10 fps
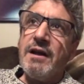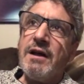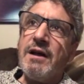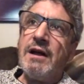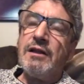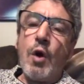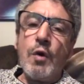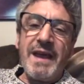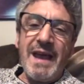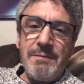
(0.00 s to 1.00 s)

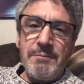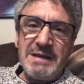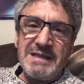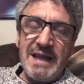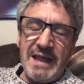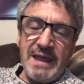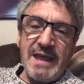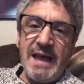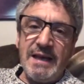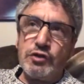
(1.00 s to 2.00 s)
locate missing
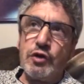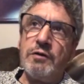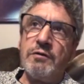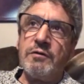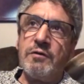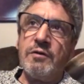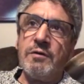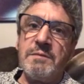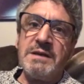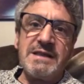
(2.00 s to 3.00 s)
things or
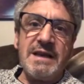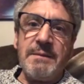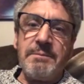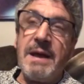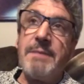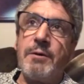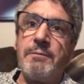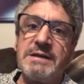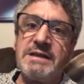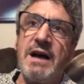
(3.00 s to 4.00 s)
missing people,
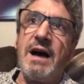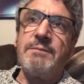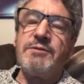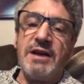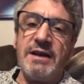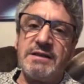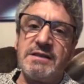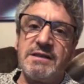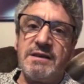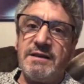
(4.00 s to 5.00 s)
missing
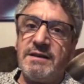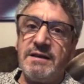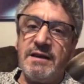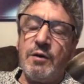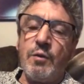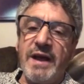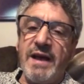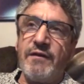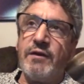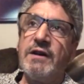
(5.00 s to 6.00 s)
objects,
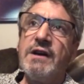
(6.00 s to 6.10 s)
whatever.